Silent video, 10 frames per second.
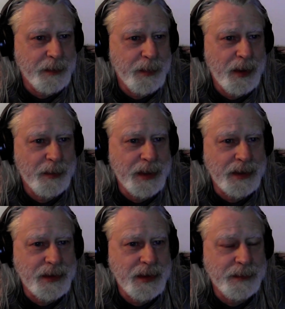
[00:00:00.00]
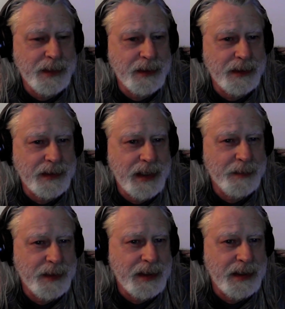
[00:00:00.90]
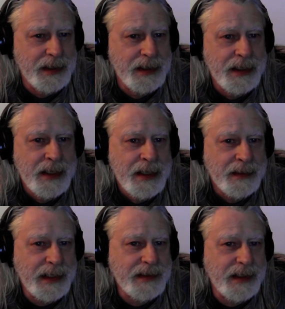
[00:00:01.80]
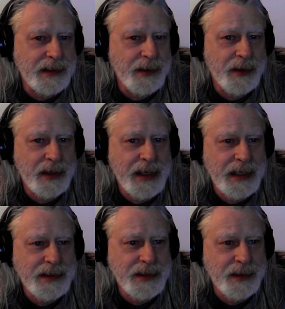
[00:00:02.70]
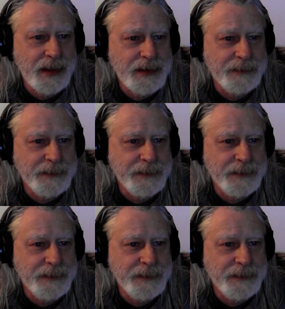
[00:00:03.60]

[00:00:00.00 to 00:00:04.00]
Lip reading: ball being stripped near the top of the key. That sent the Hurricanes across the